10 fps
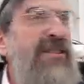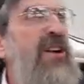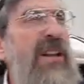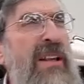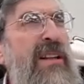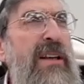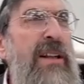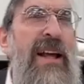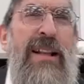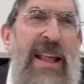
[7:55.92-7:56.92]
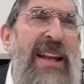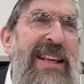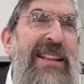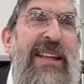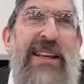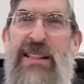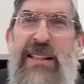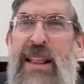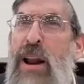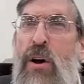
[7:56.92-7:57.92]
outside, literally a lot, a lot of ideas.
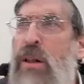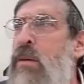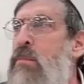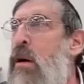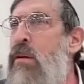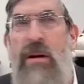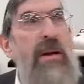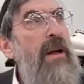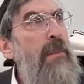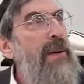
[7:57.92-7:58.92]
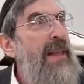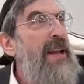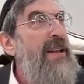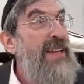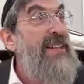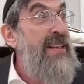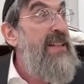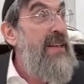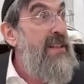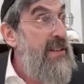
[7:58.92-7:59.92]
Not hard Gemara, but a lot of nice
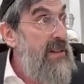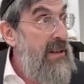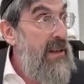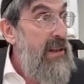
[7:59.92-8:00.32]
ideas